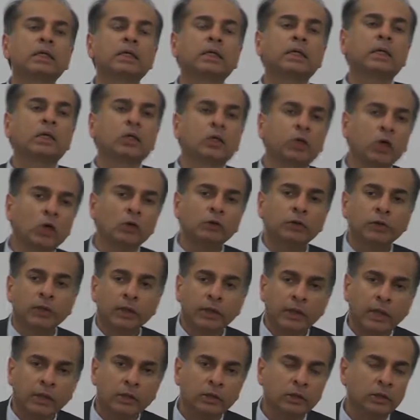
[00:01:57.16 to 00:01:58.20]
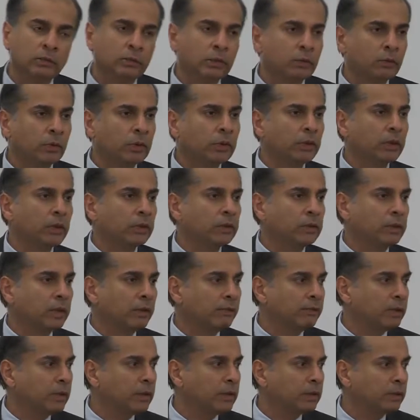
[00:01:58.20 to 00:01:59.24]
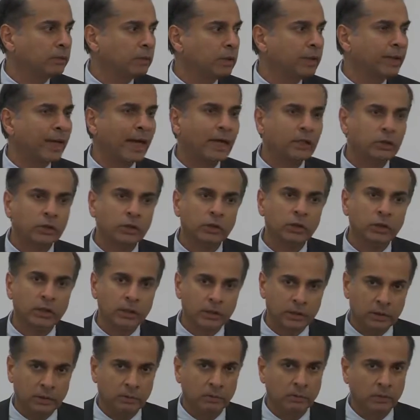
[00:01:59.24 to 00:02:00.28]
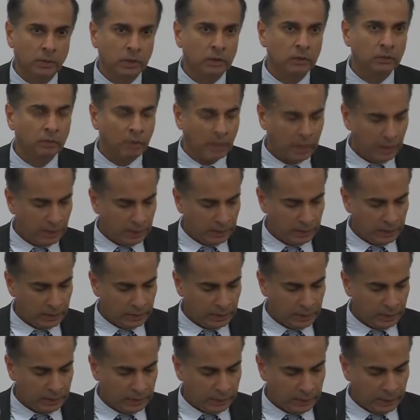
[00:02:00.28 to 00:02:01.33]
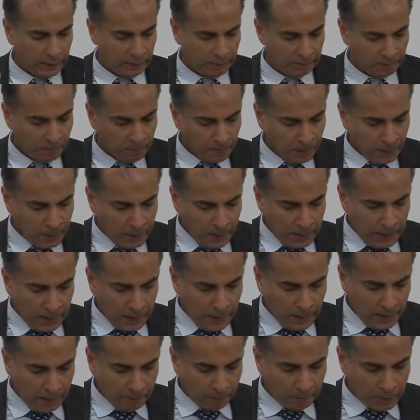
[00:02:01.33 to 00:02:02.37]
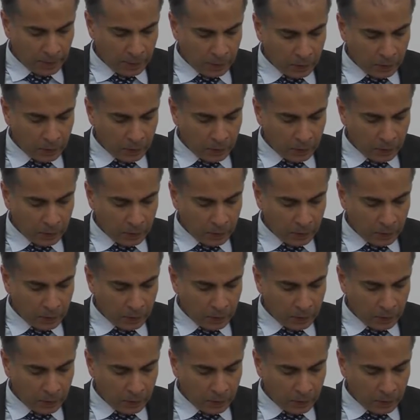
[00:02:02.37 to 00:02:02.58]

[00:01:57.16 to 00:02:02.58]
close connection between conservatism and nationalism as well in India. Um, he